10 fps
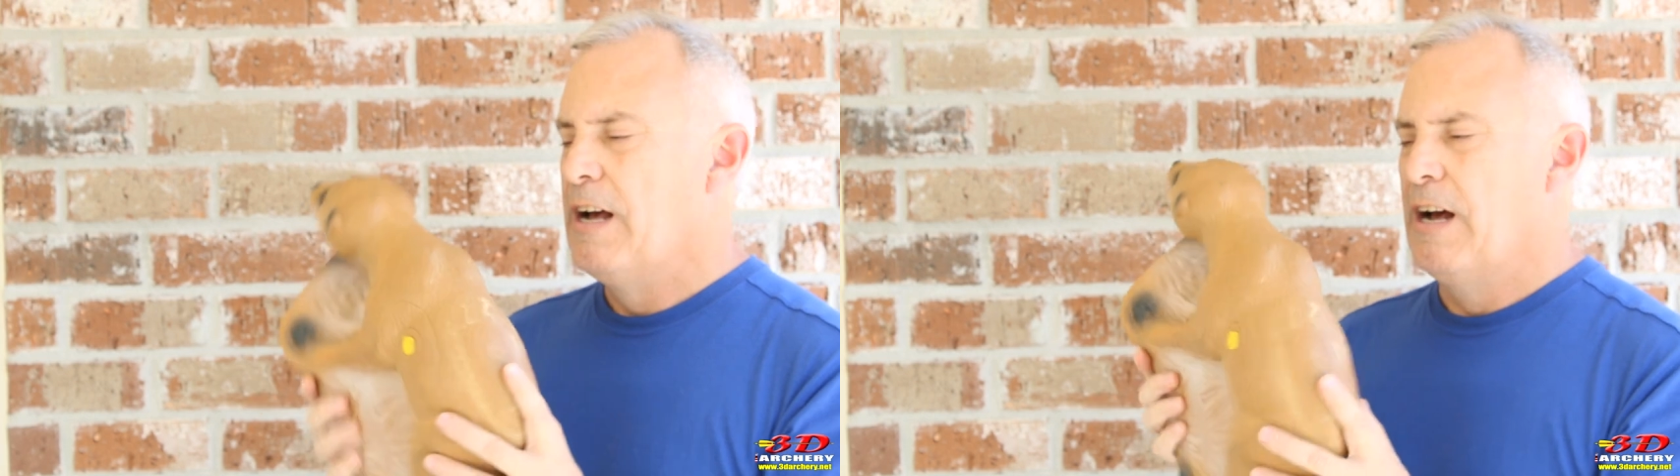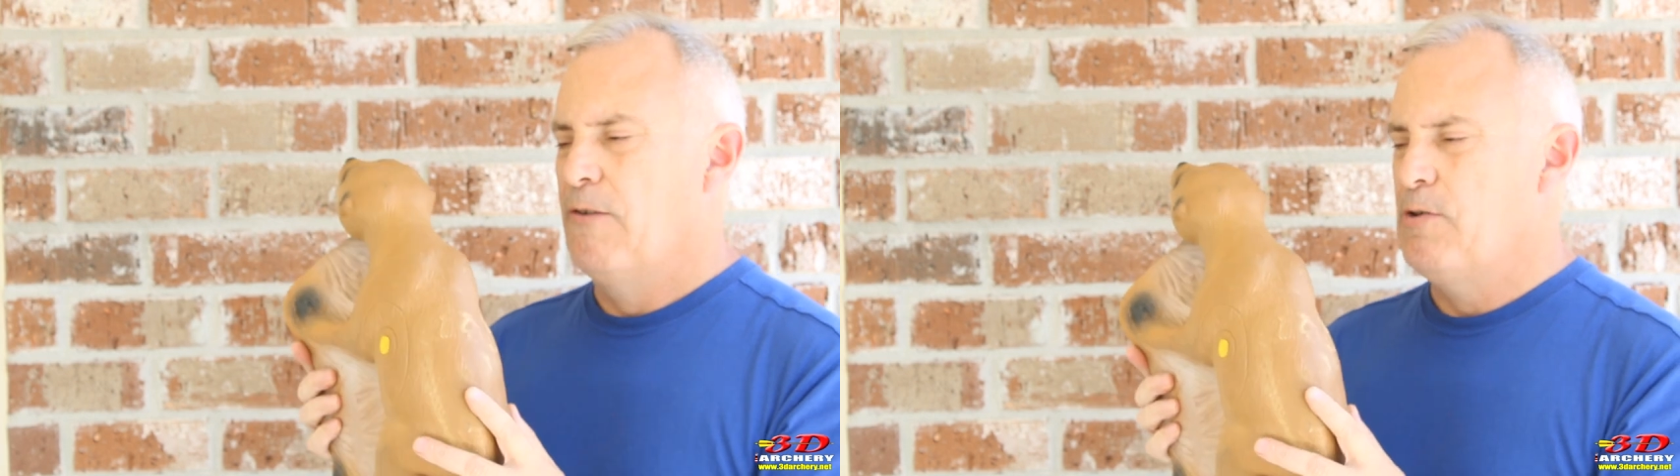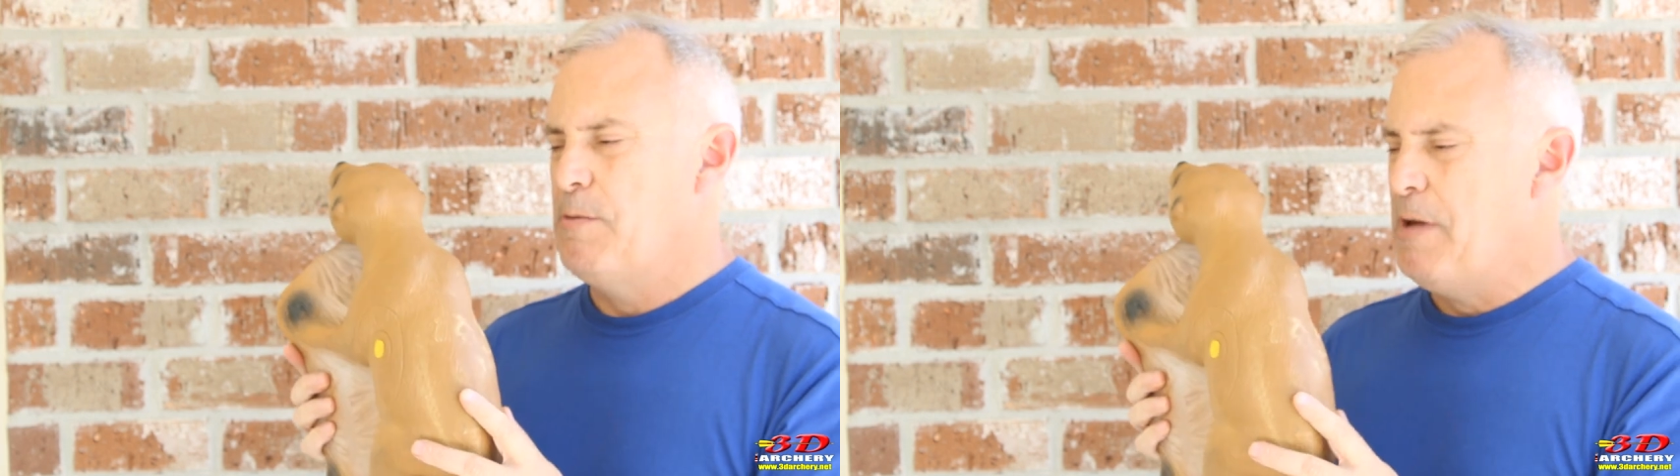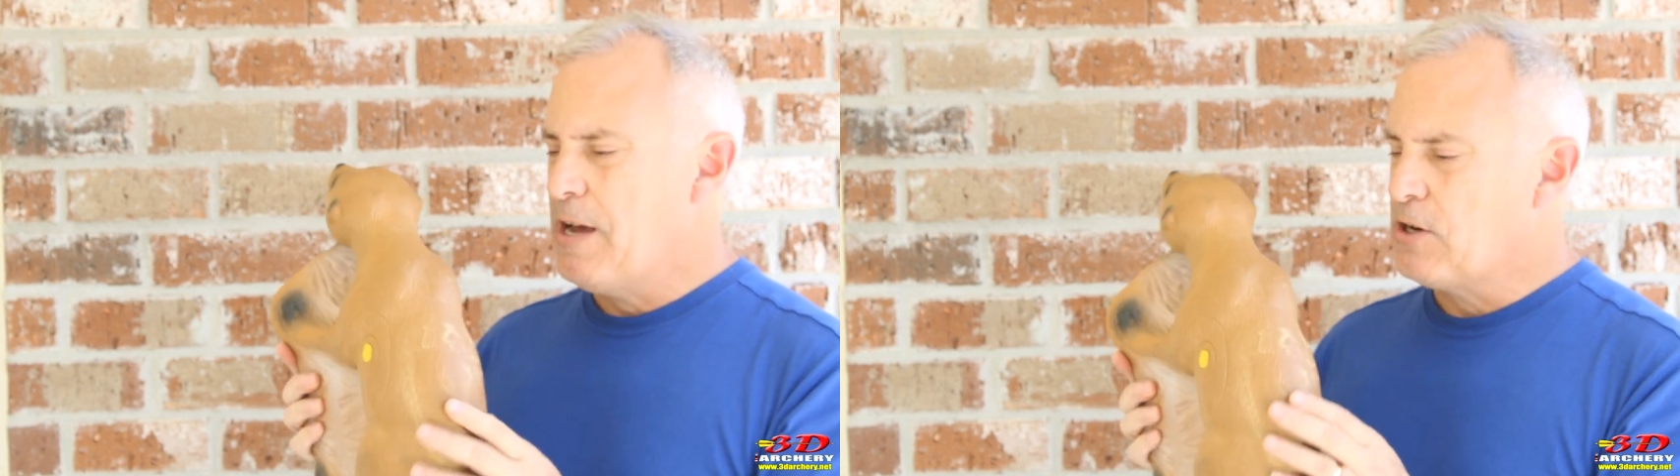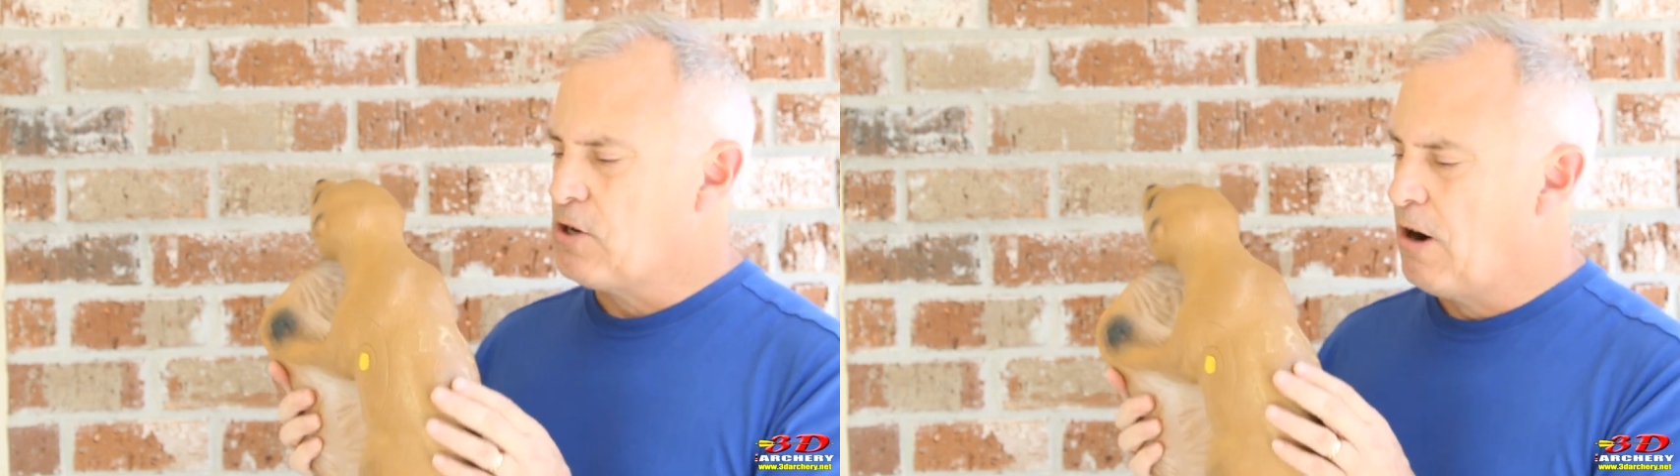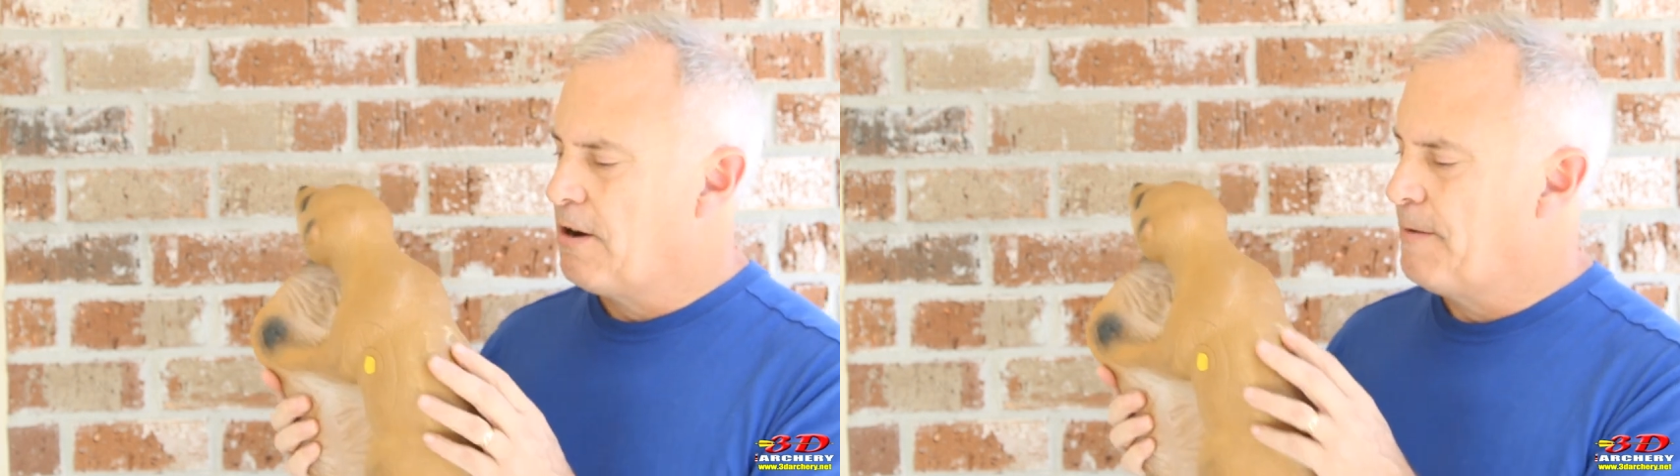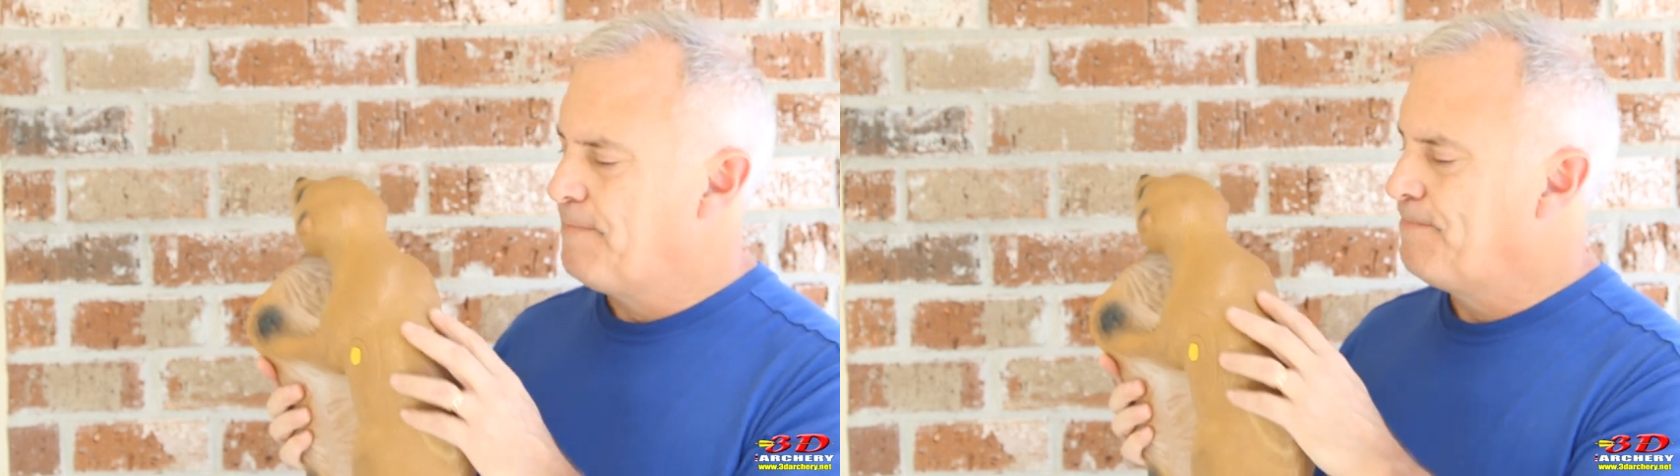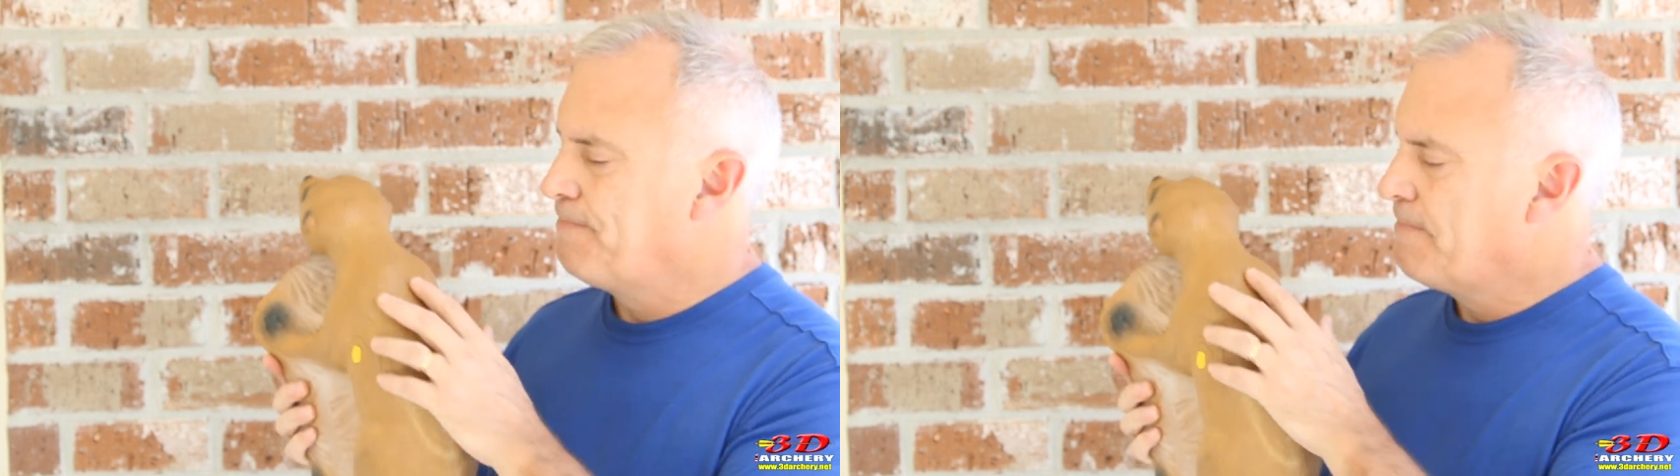When you make a target,
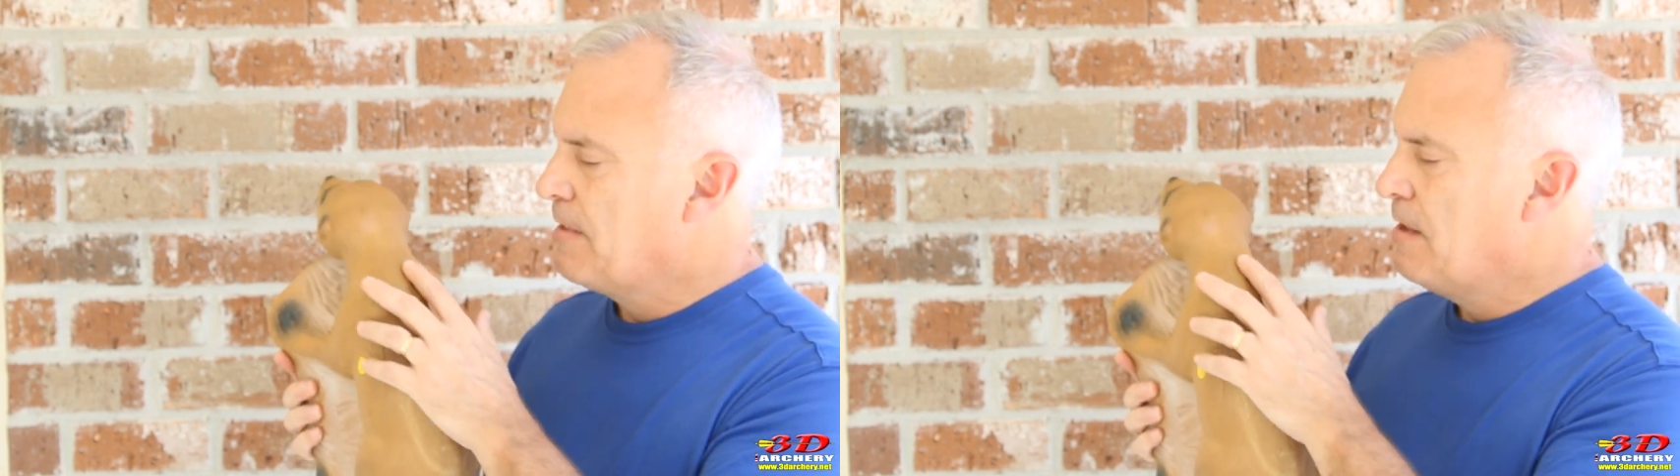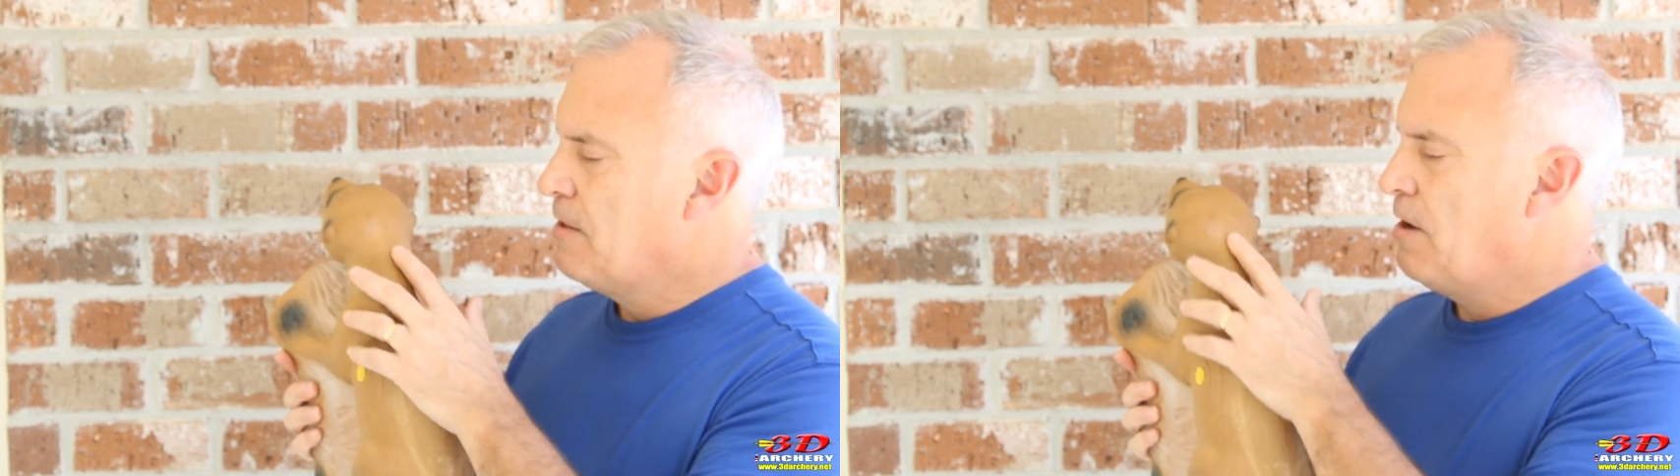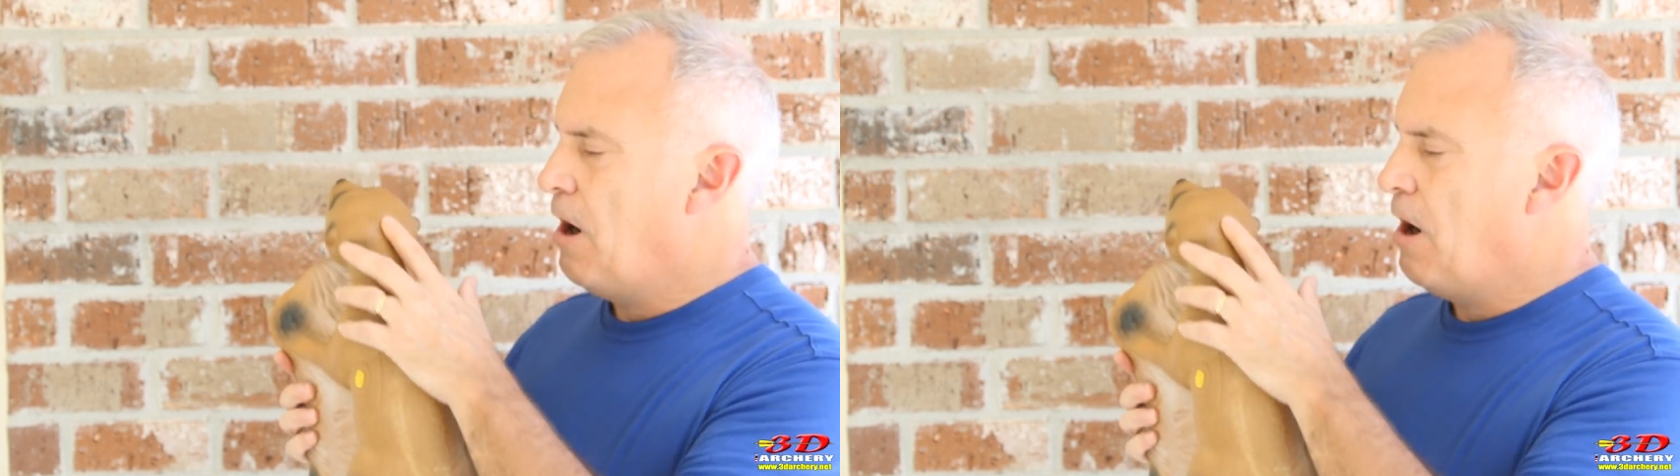the